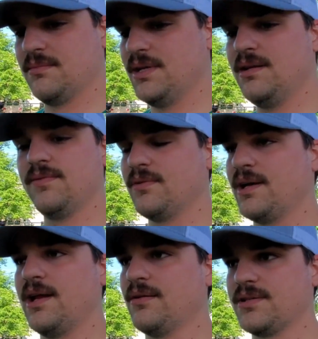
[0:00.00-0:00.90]
I mean, even
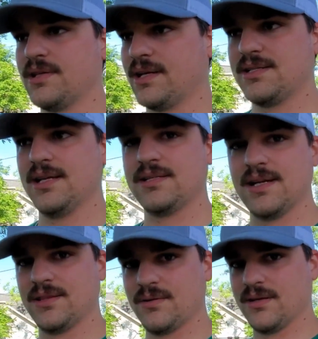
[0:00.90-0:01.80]
right now, it's like I said, it's
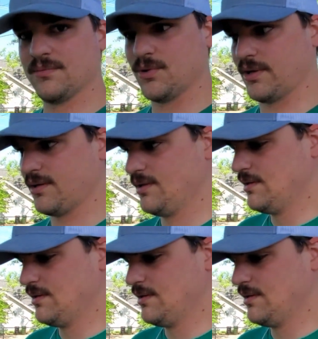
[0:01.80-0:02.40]
9:30 in the morning.